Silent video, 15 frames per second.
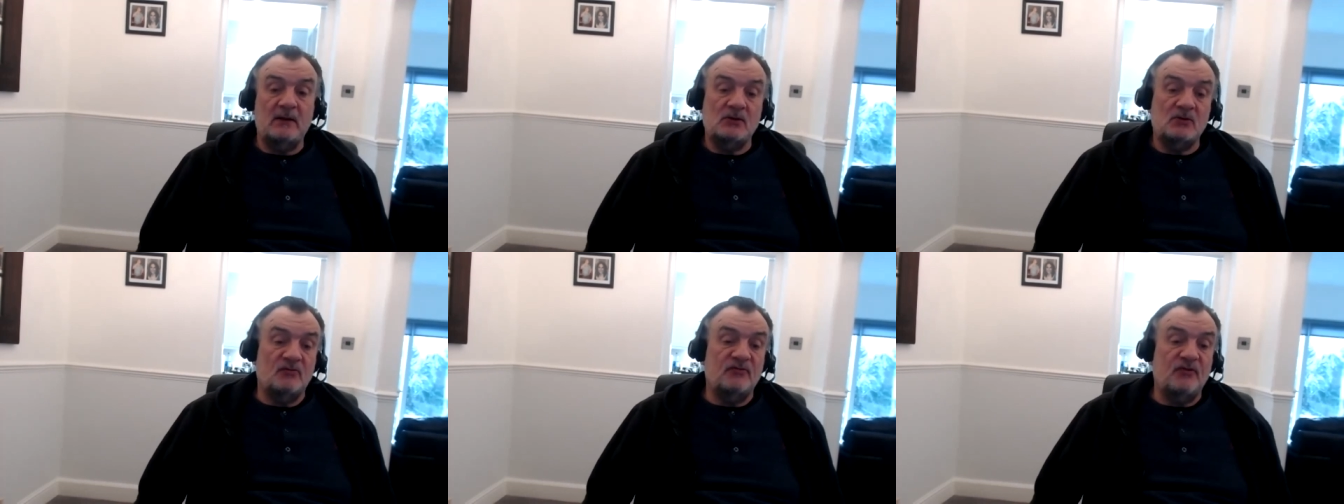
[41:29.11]

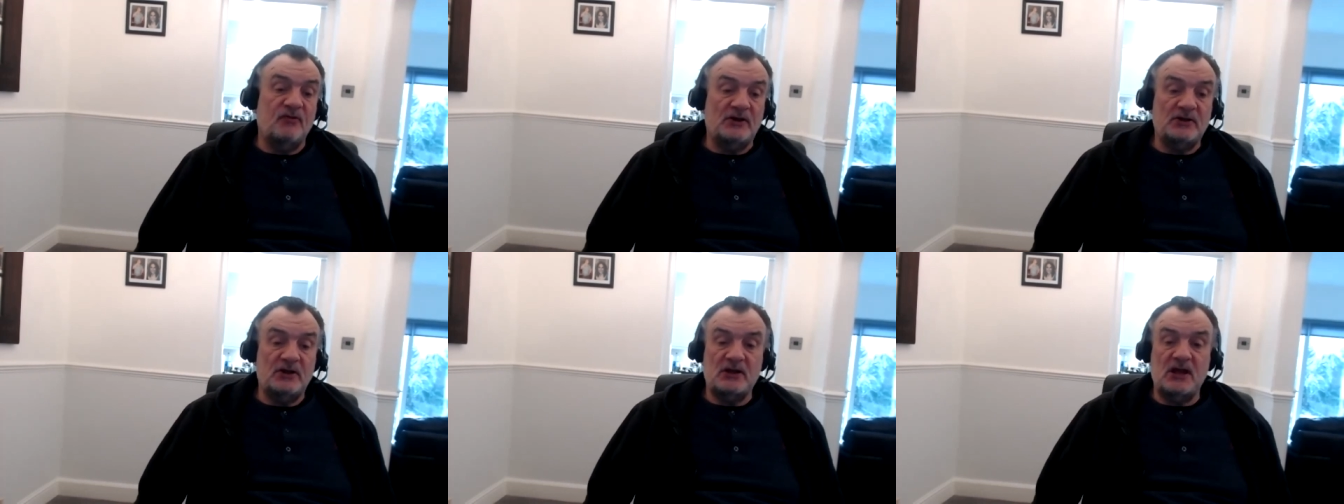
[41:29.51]
You'll
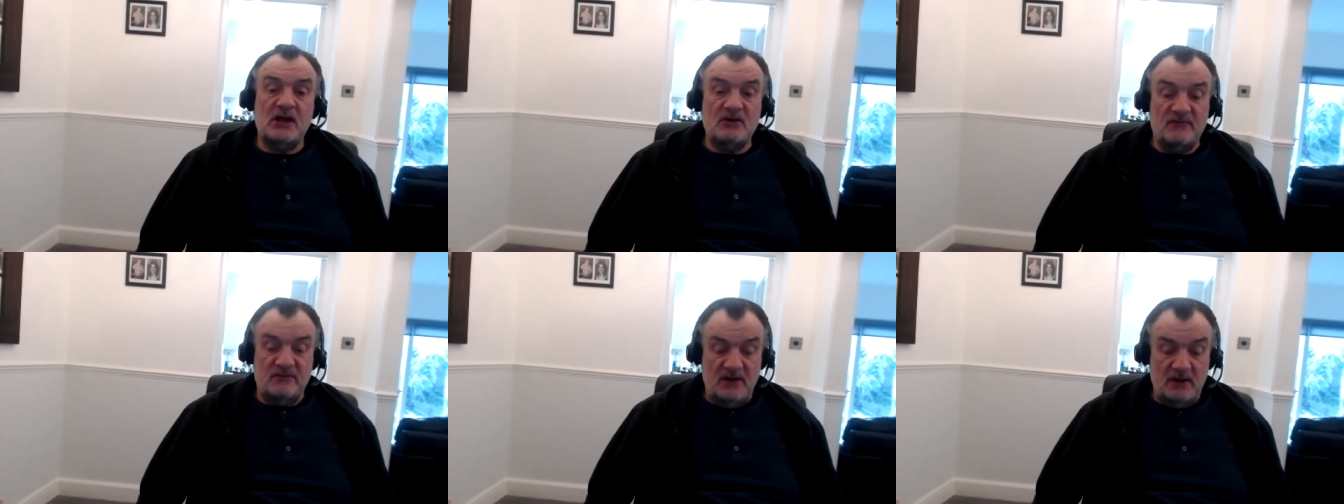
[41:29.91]
find at the
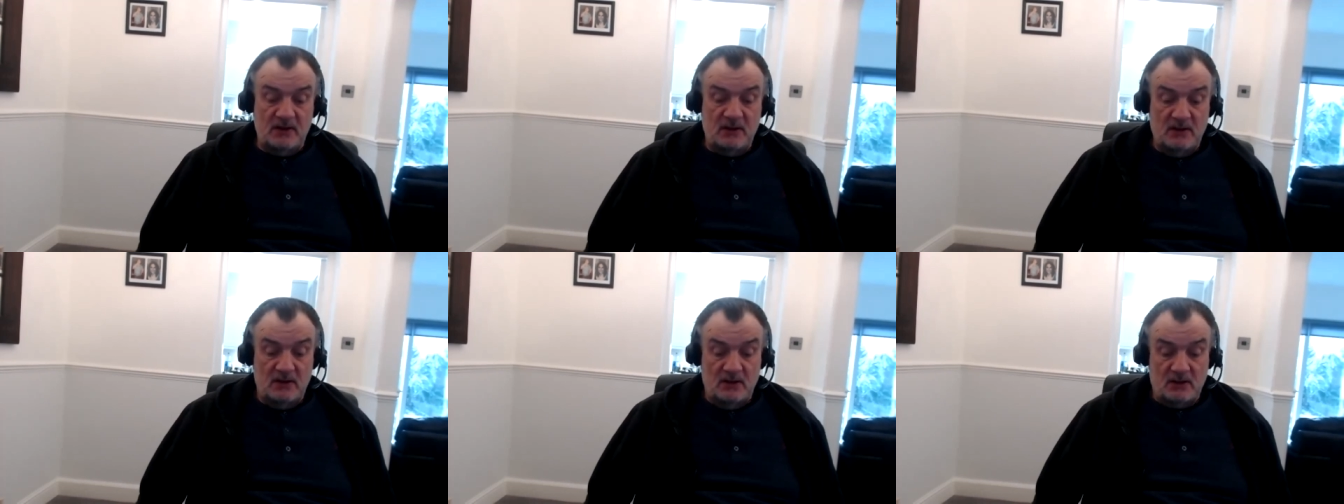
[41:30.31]
end of it,
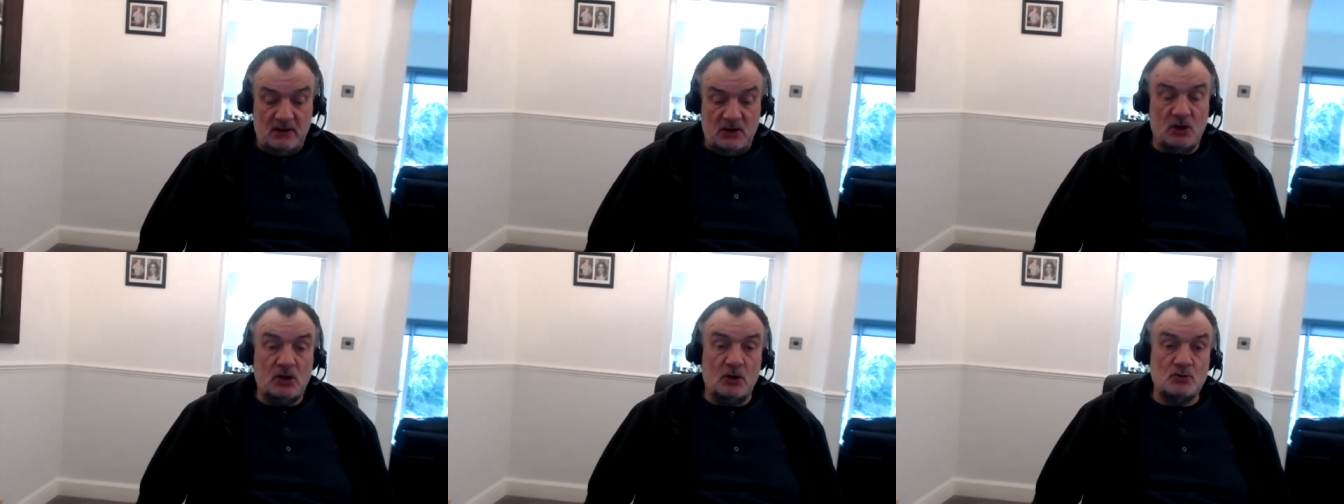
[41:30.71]

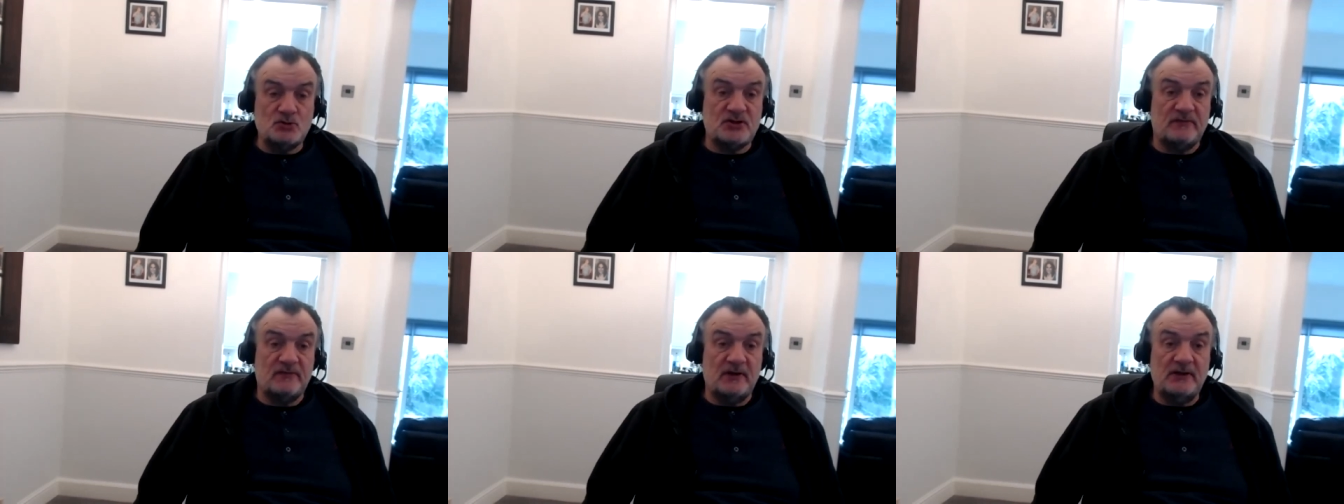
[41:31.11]

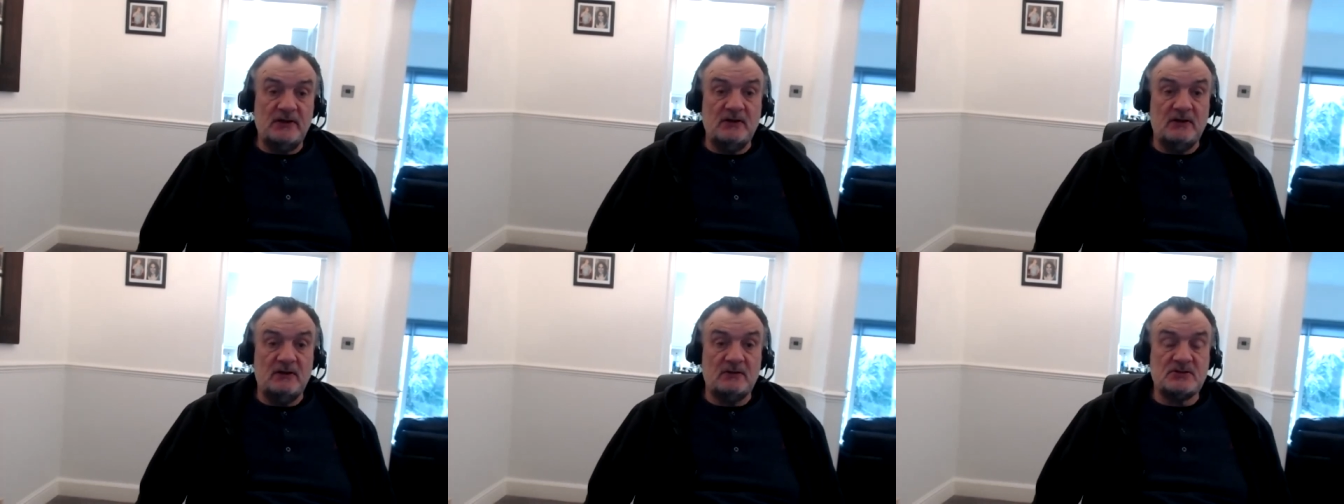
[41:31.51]
conclusively,
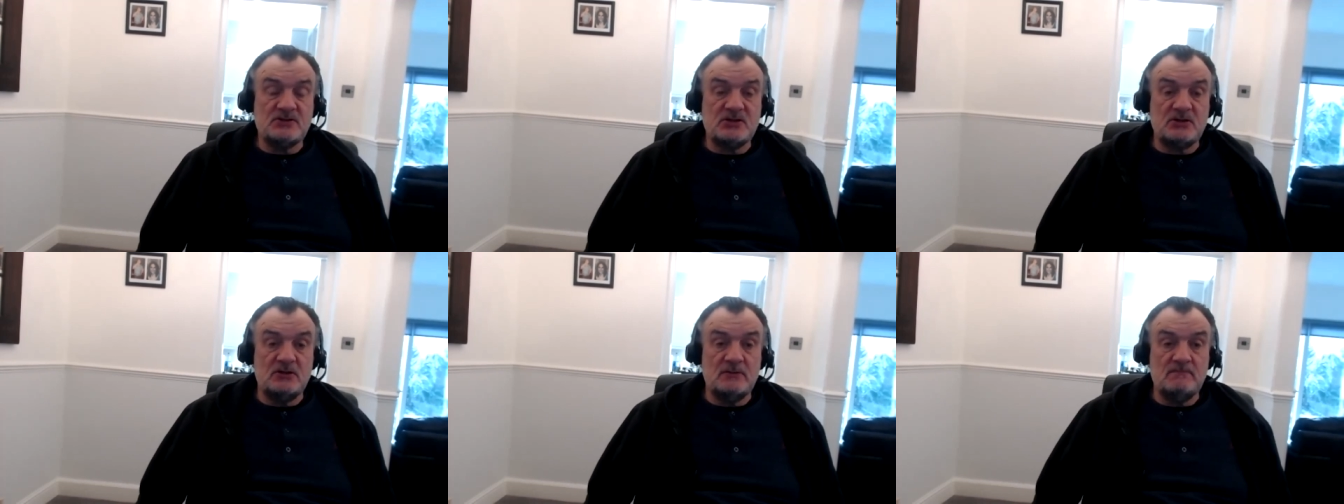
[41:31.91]
that
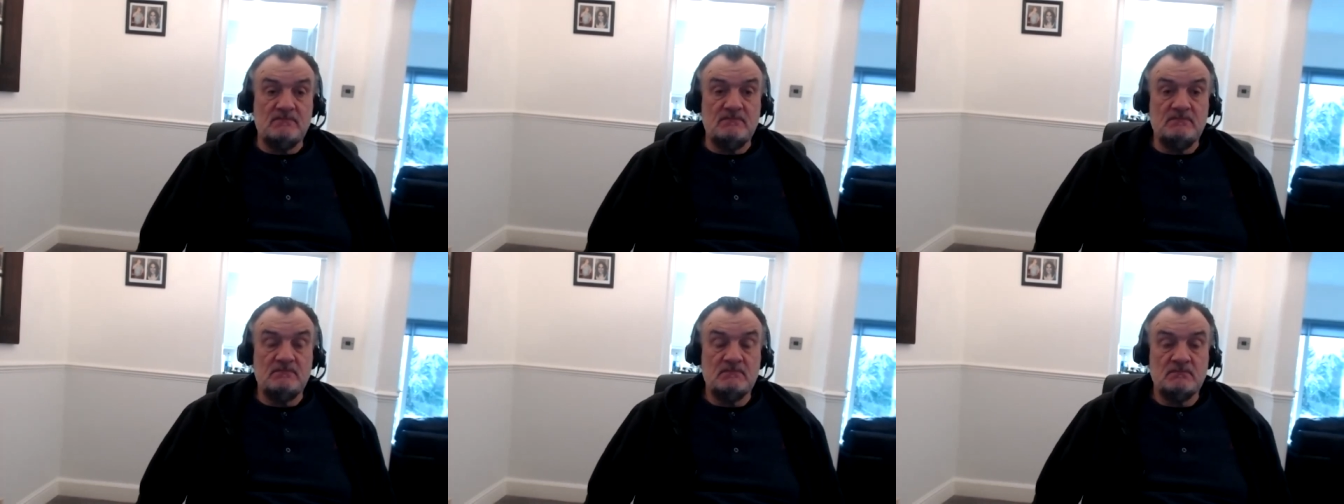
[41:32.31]

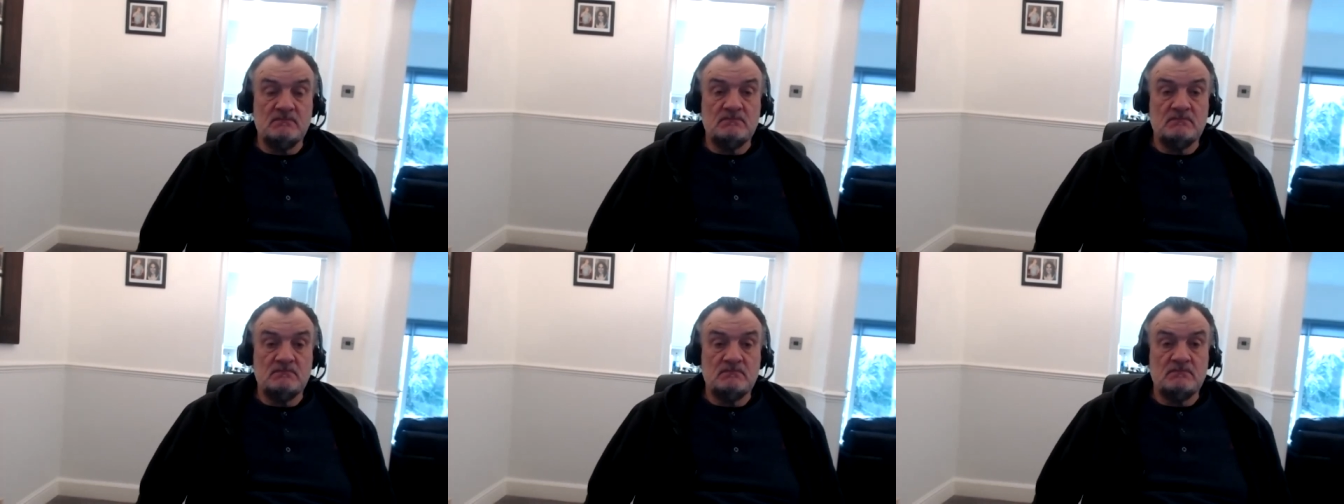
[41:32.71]
um,
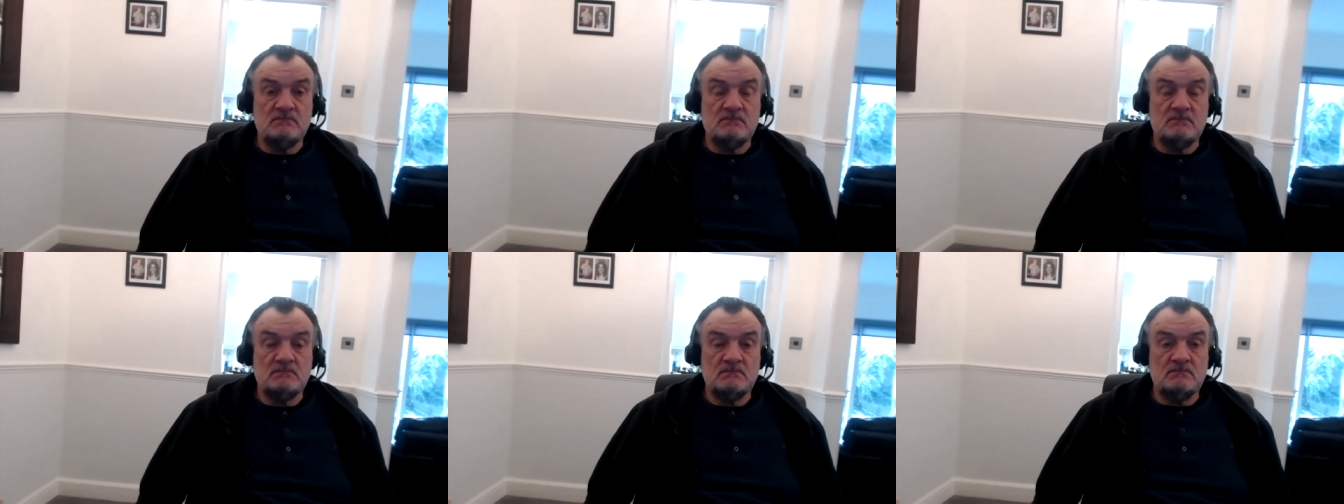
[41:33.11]

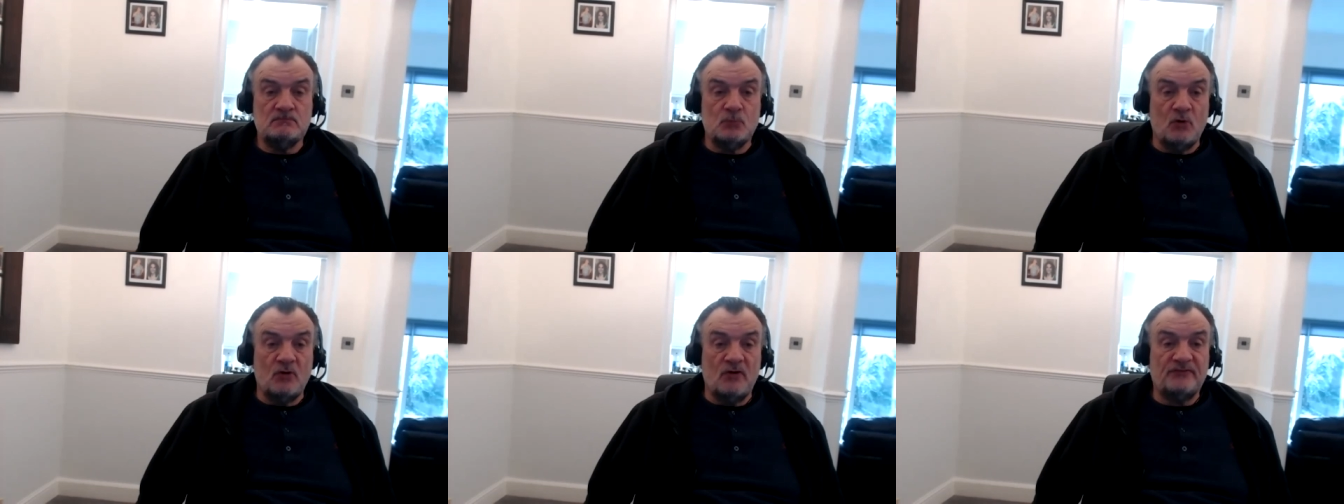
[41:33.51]

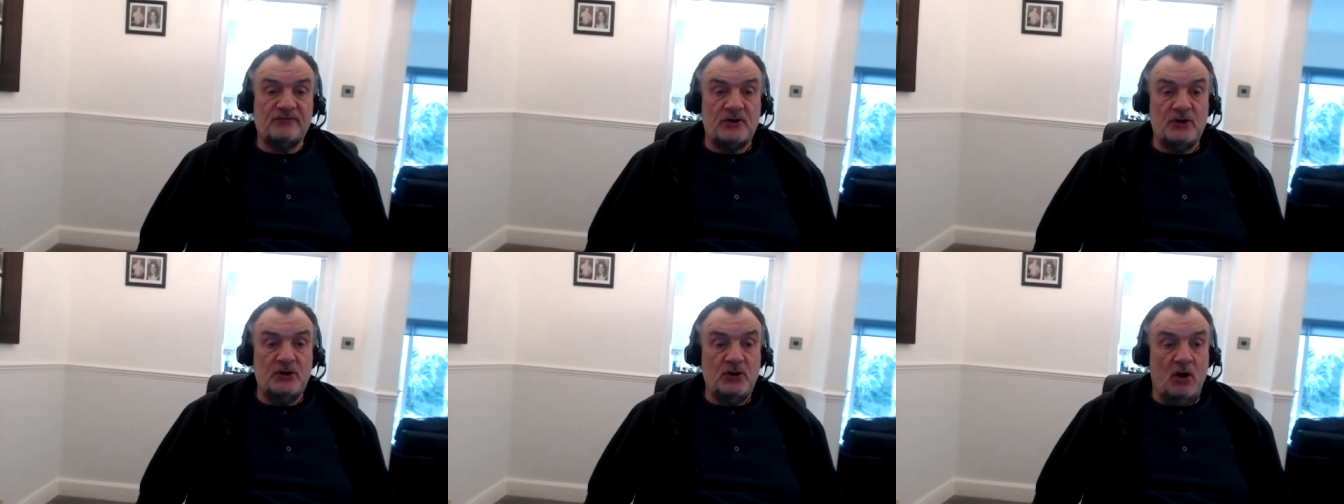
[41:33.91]
more
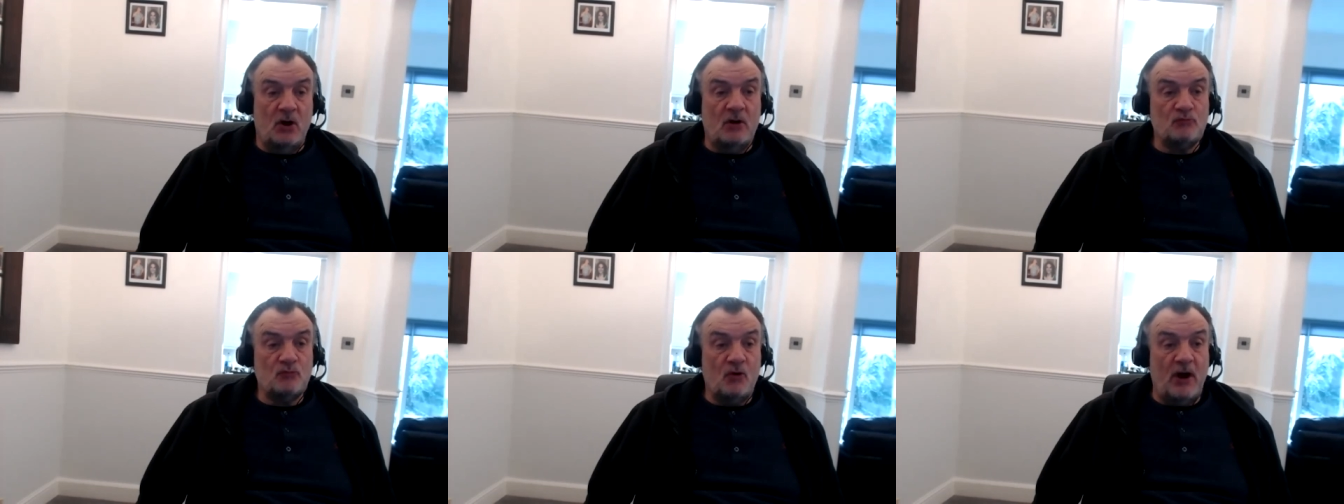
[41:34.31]
often than not,
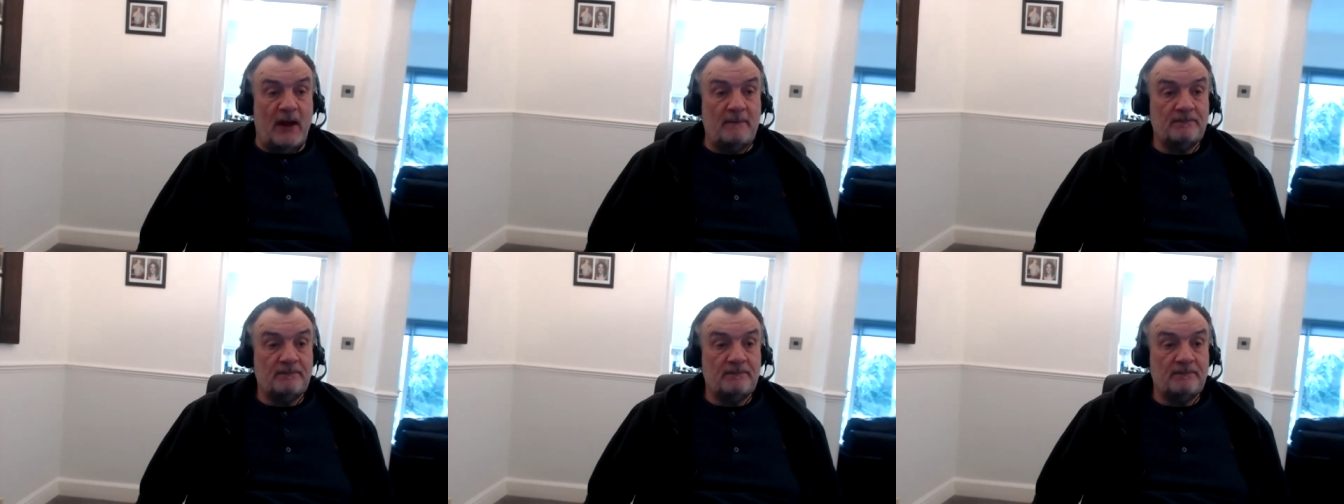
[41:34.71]
I'm right.